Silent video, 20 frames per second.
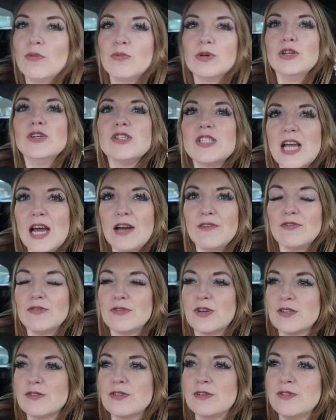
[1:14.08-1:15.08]
We used to have,
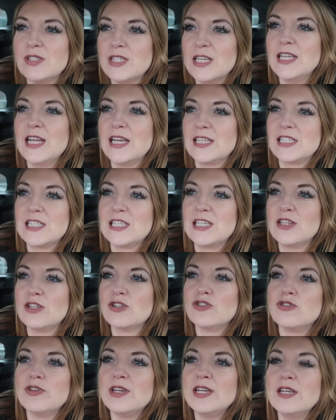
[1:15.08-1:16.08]
because I was saying yesterday,
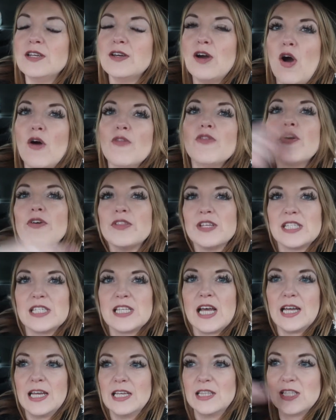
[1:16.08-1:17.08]
the tree on the other
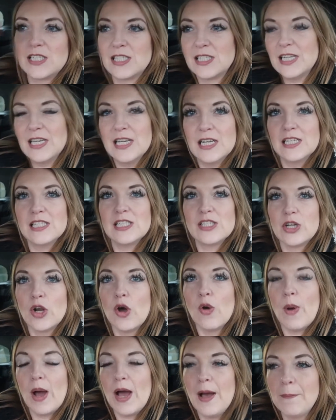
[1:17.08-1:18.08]
side, the ceiling's
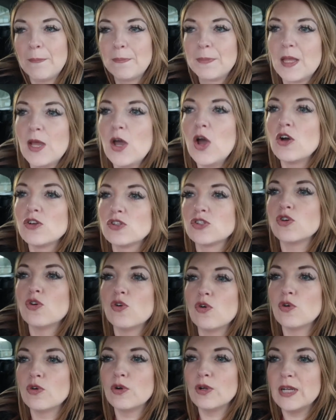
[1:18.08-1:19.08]
lower.
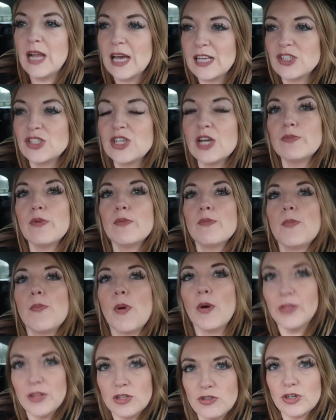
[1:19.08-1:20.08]
So last year when we
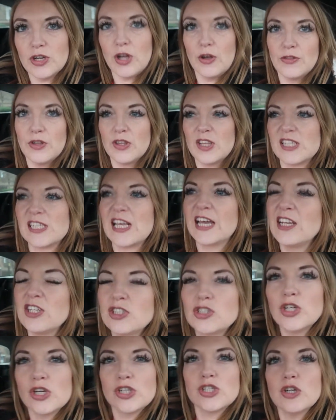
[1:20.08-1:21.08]
put the tree on the other side,
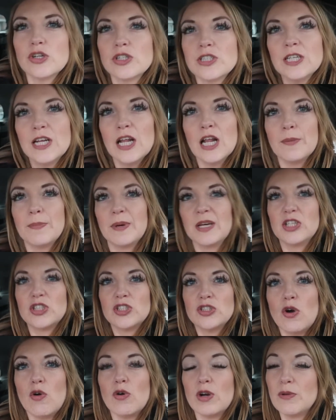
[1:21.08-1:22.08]
it just looked a little bit
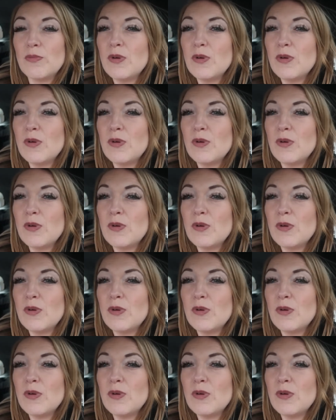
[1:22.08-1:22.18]
short.